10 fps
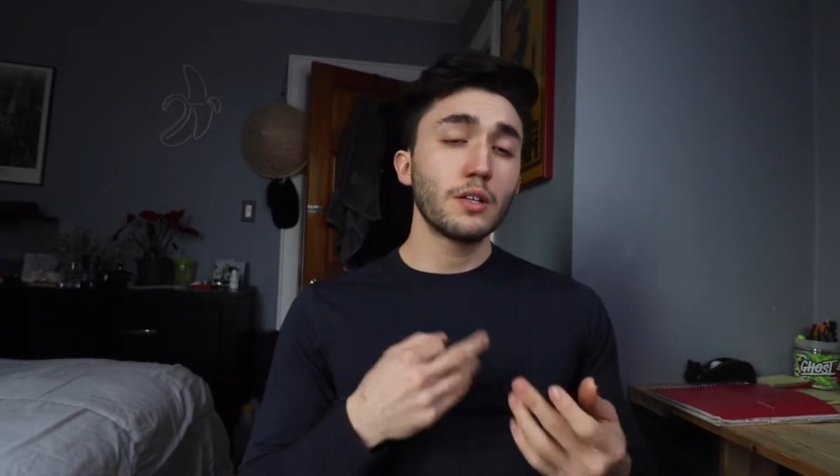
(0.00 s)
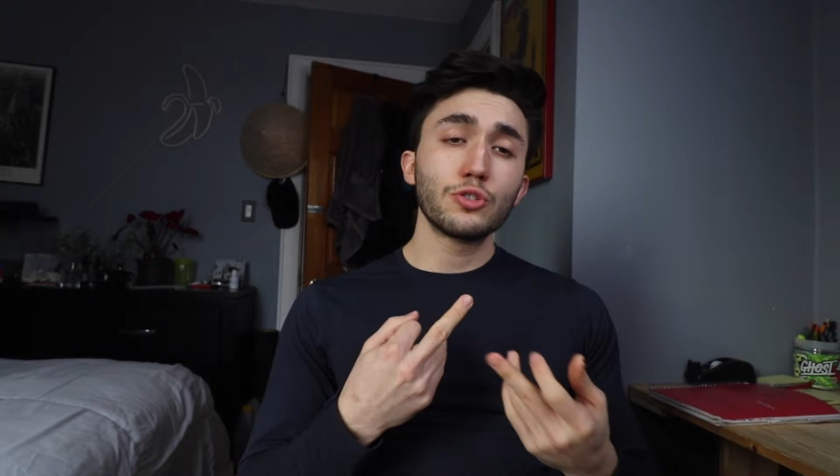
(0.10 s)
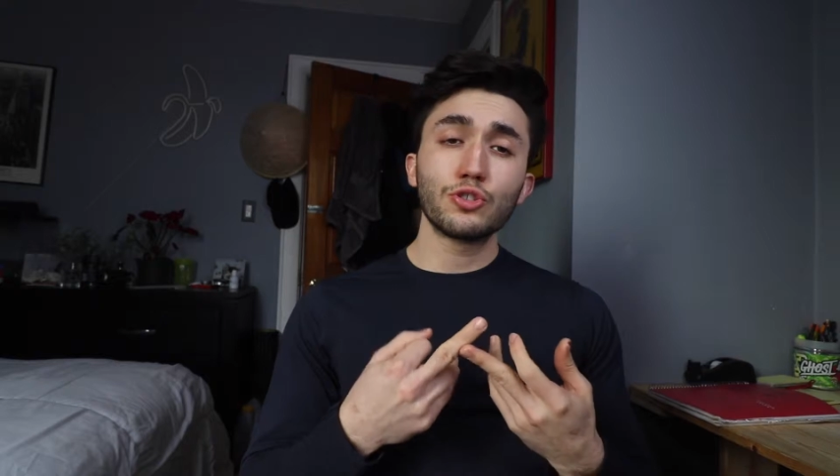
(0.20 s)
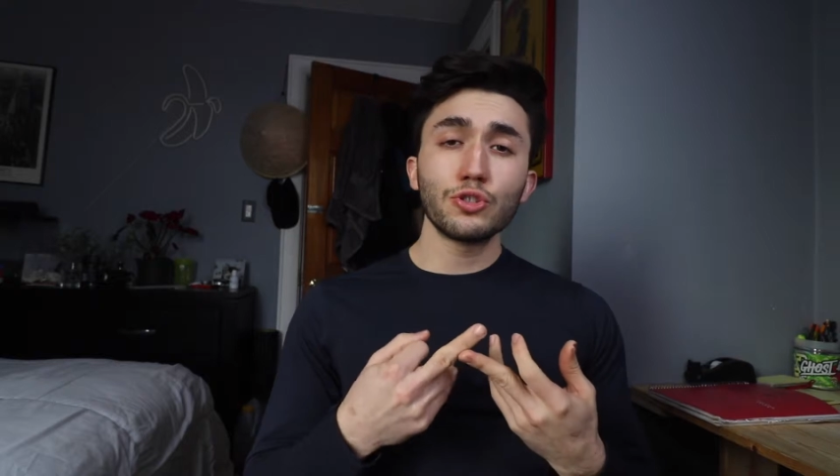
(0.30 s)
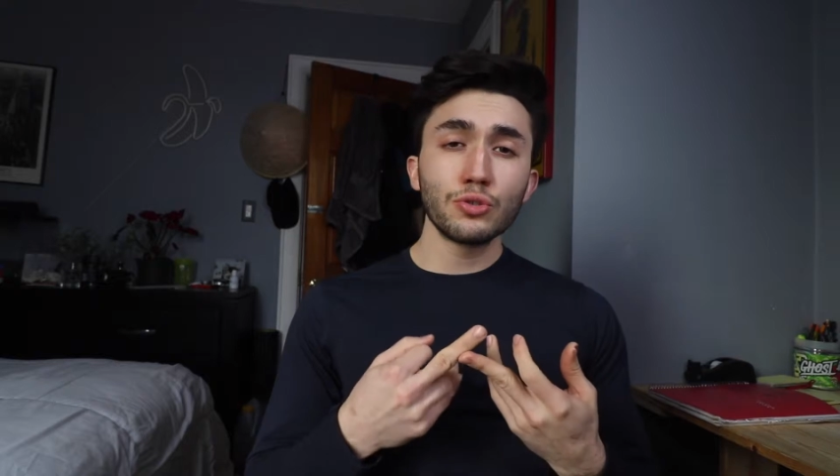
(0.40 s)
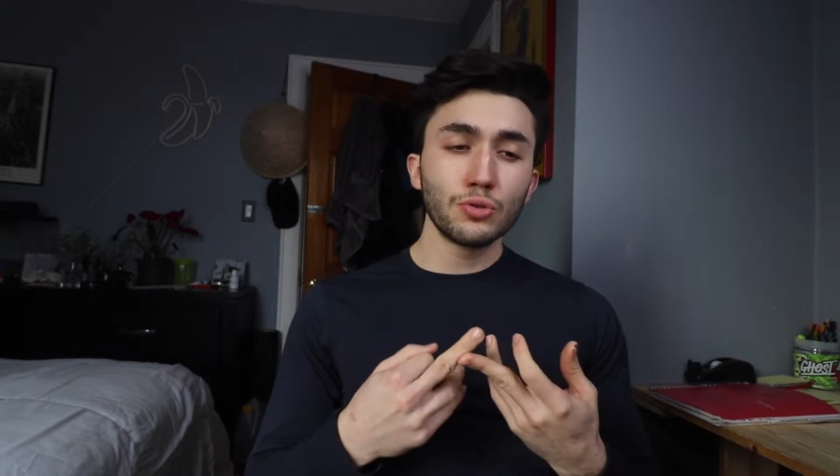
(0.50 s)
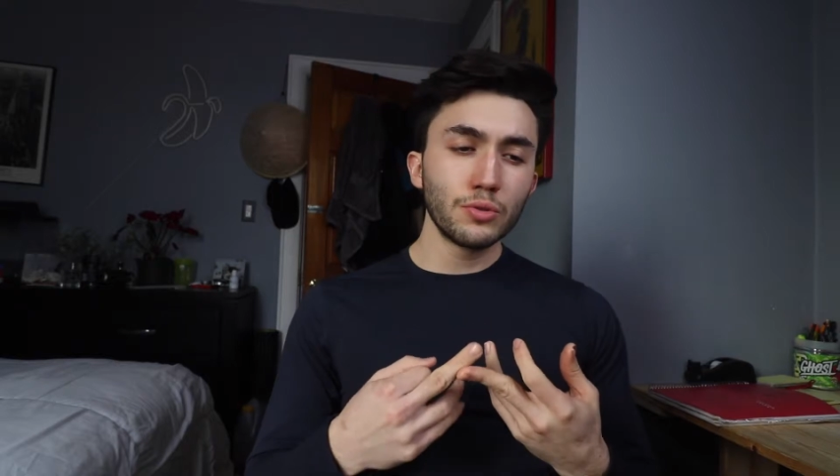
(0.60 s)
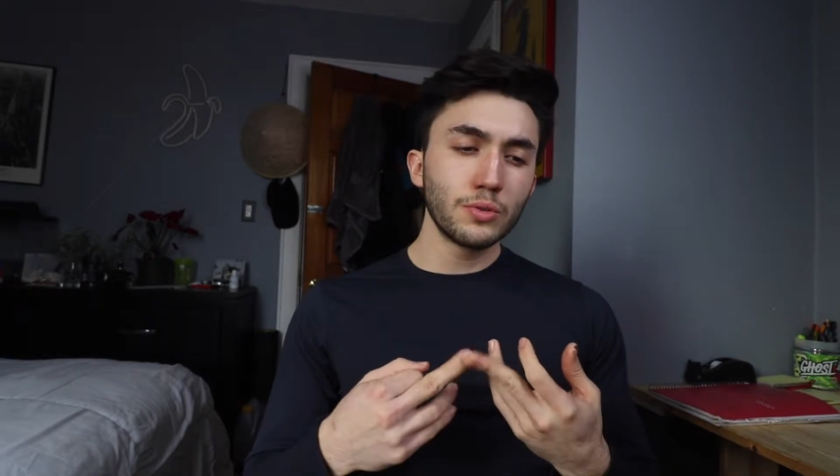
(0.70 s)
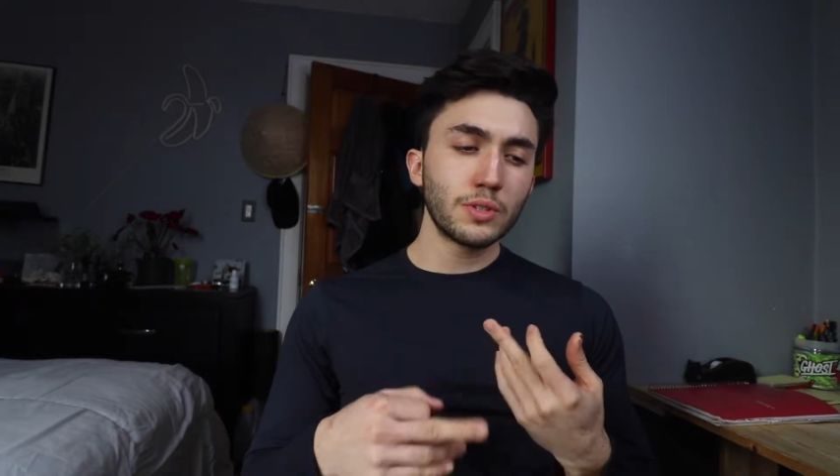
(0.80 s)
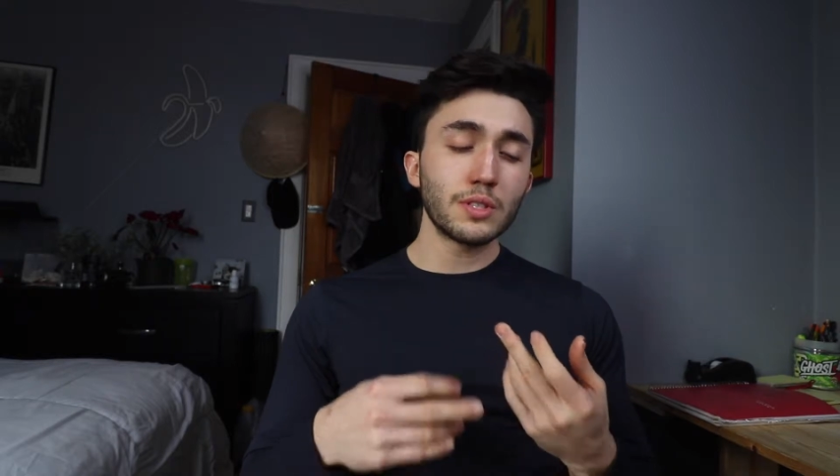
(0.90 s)

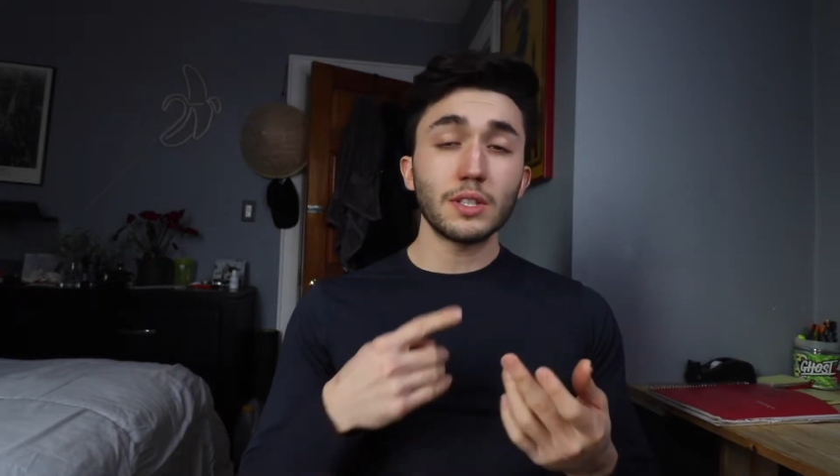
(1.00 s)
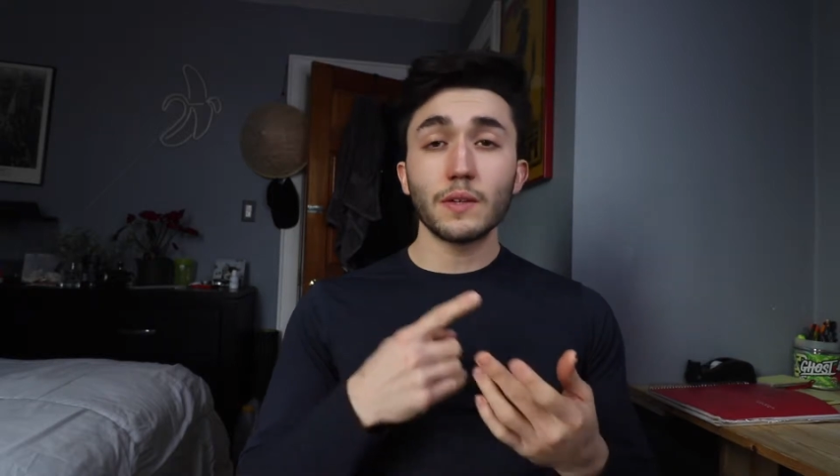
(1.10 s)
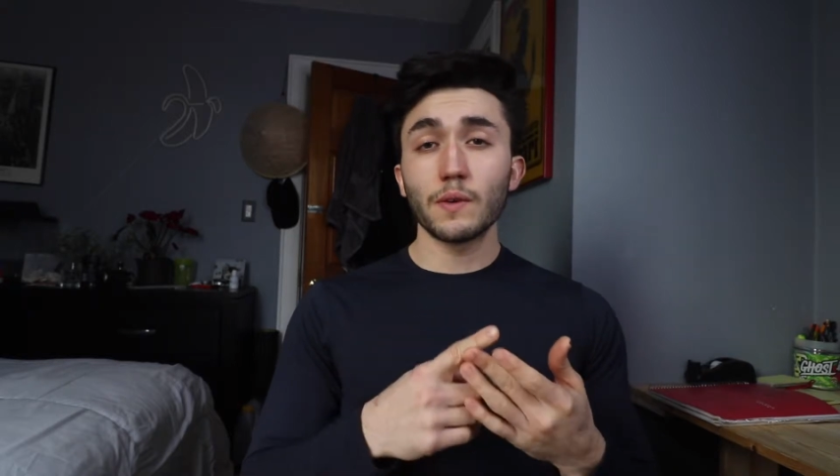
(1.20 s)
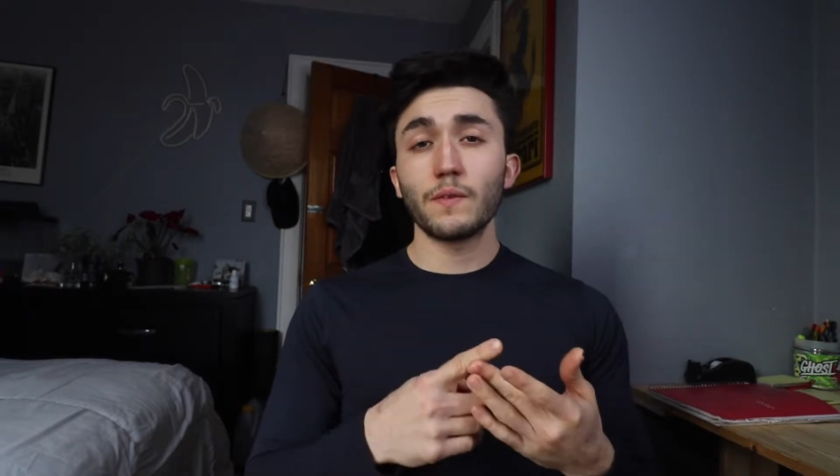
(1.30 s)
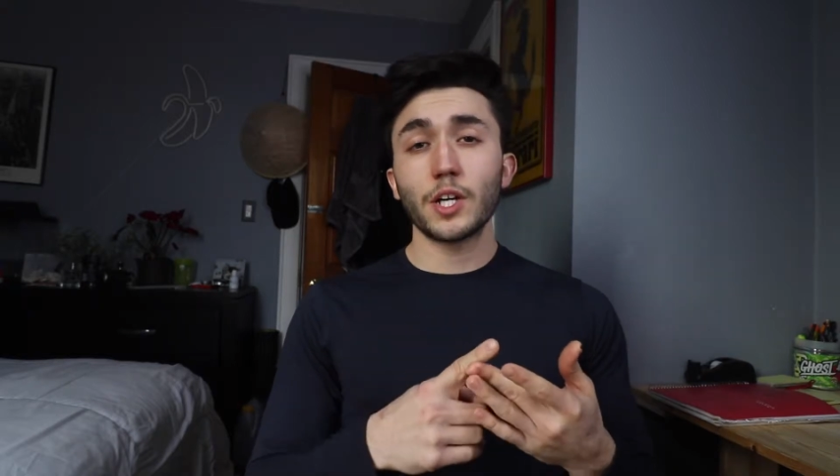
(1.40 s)
shoes, different